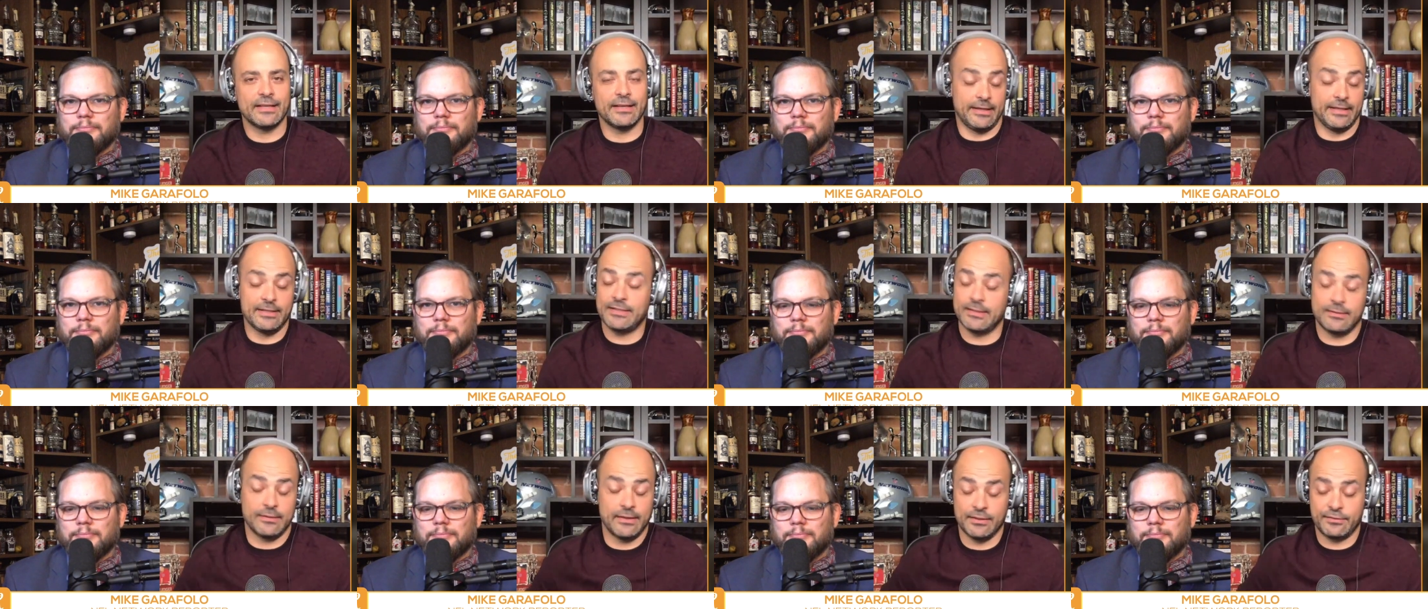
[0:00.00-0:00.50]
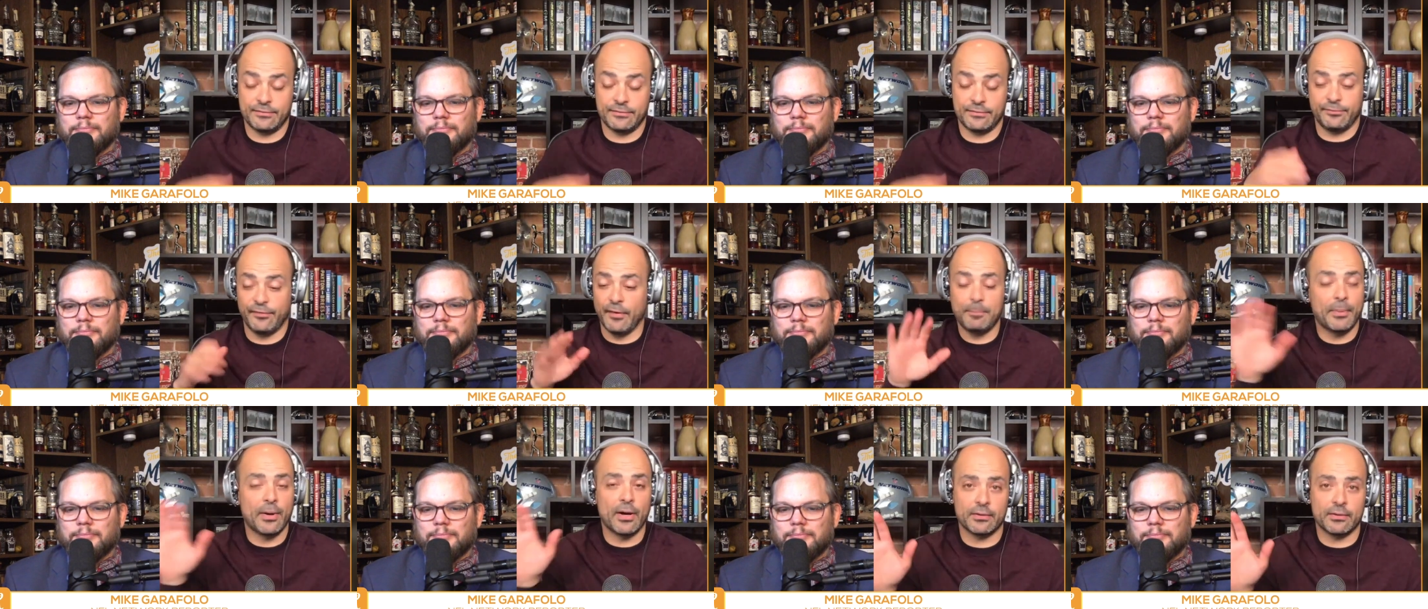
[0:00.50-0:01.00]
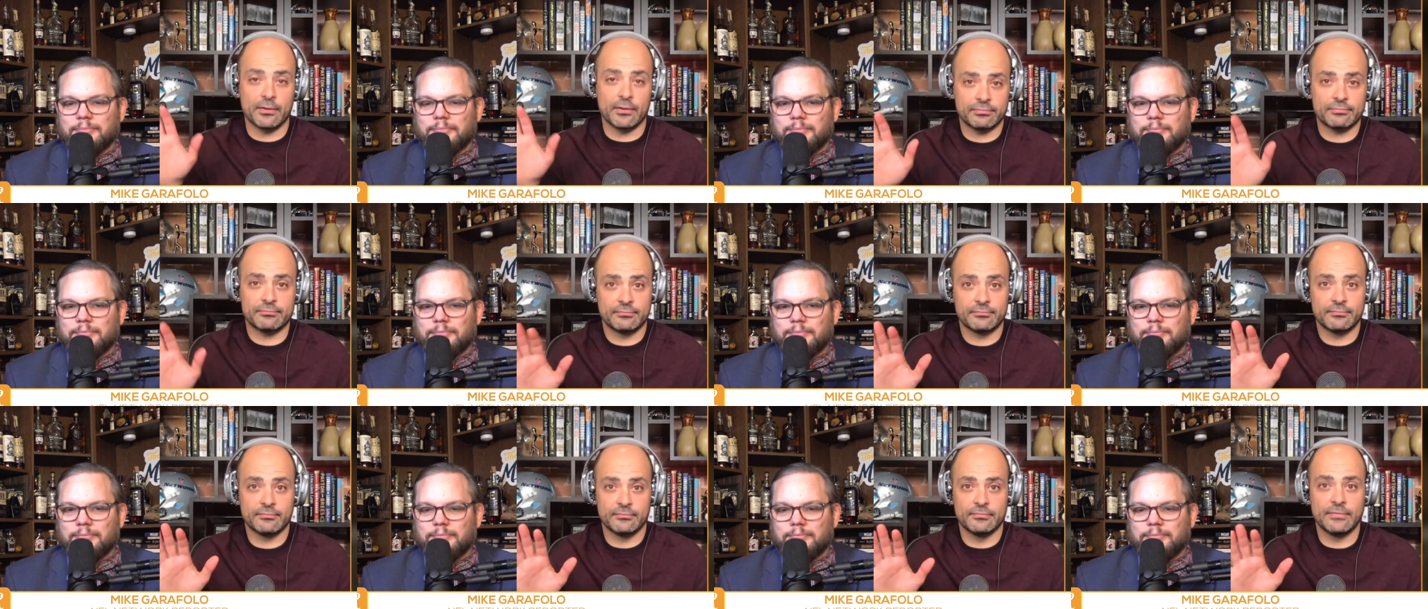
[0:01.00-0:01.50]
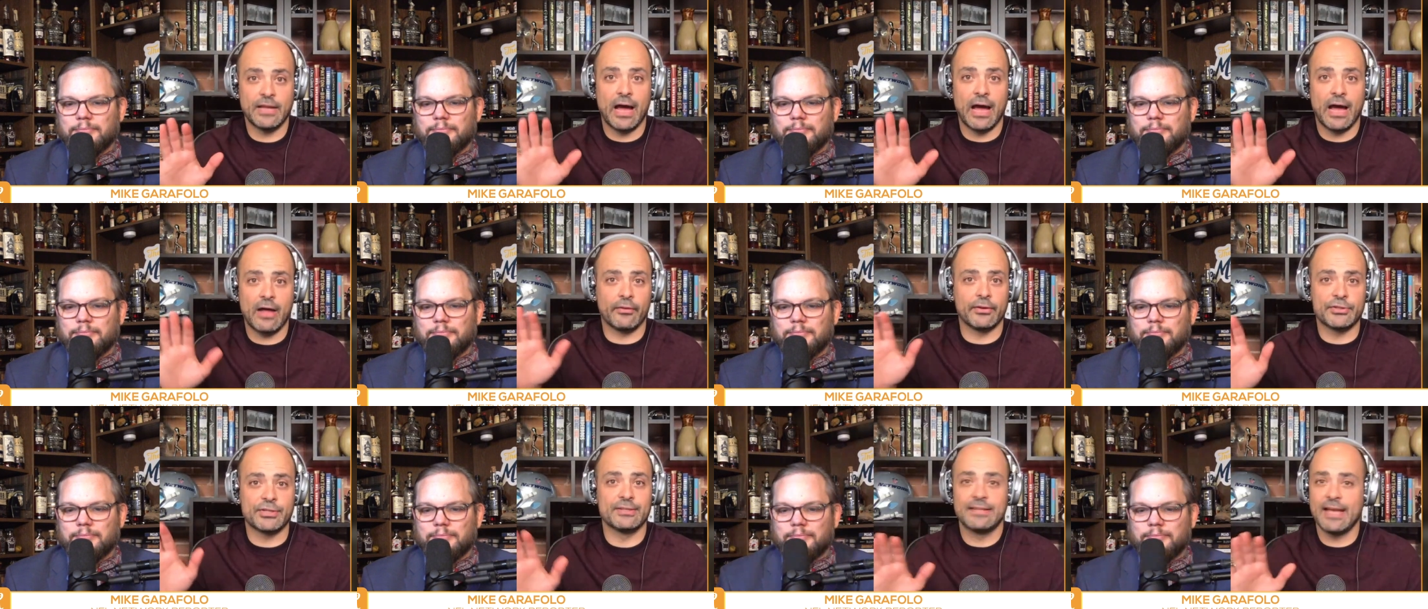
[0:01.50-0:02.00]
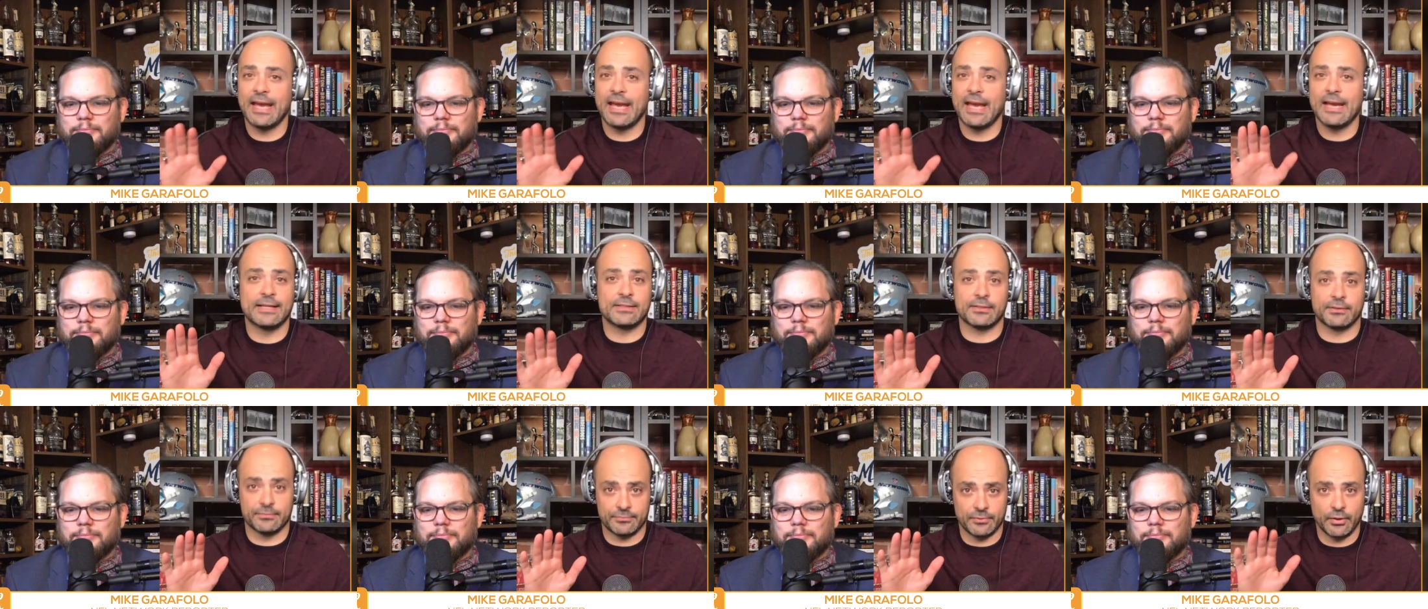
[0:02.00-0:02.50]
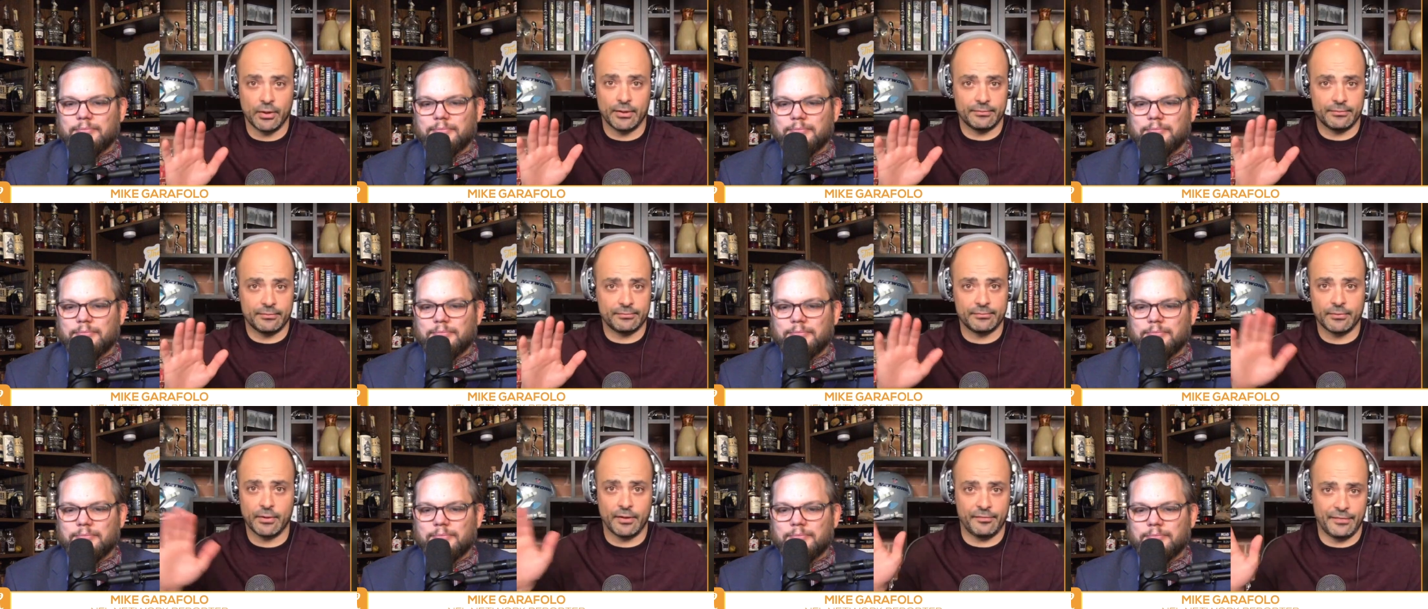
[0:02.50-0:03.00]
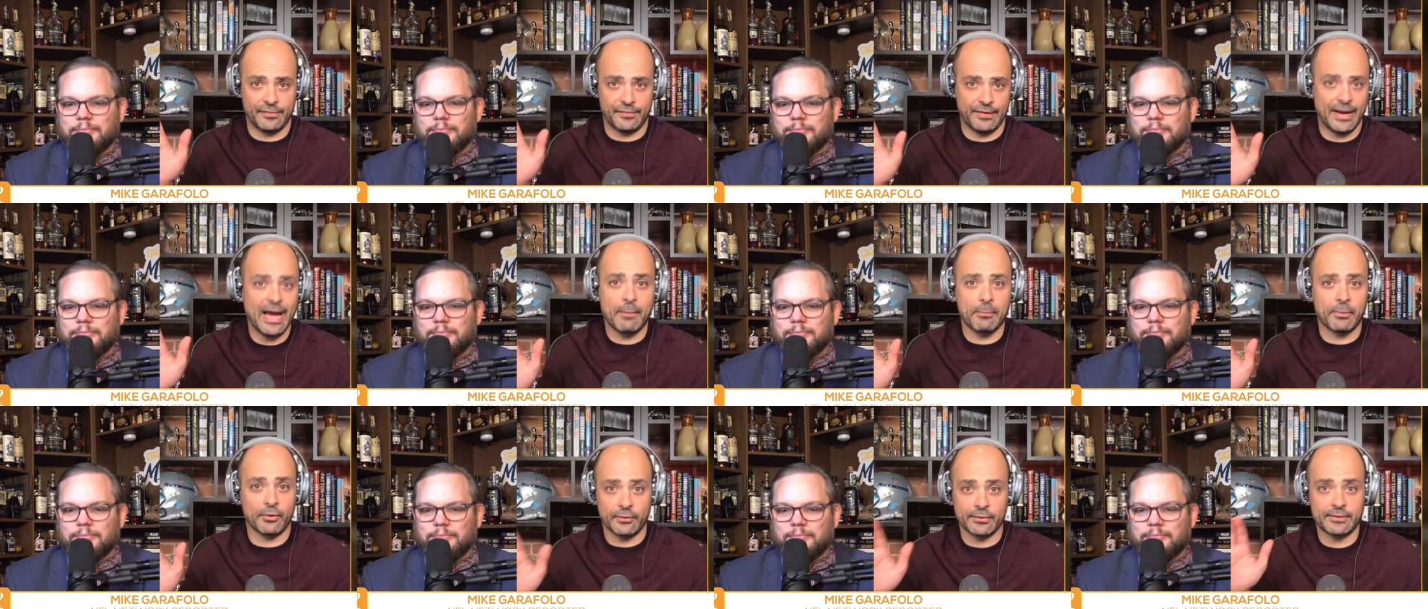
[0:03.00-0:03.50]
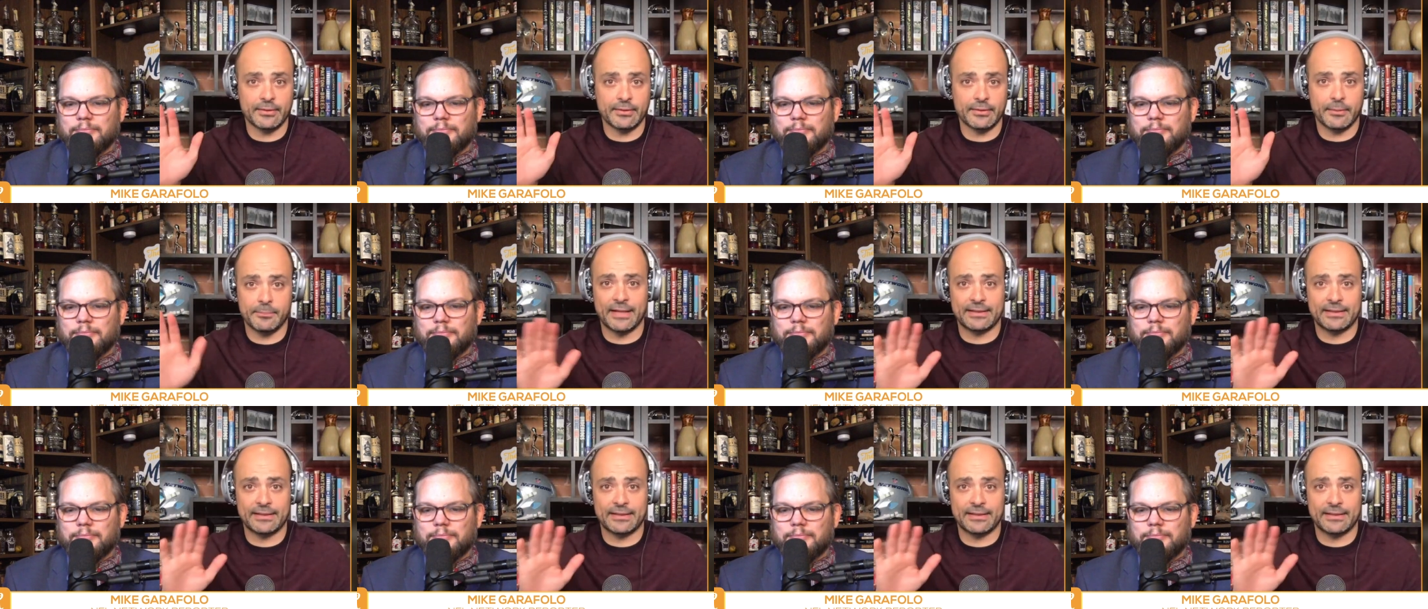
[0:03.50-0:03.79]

Speaker 1: he's his football knowledge and takes are, are, are phenomenal.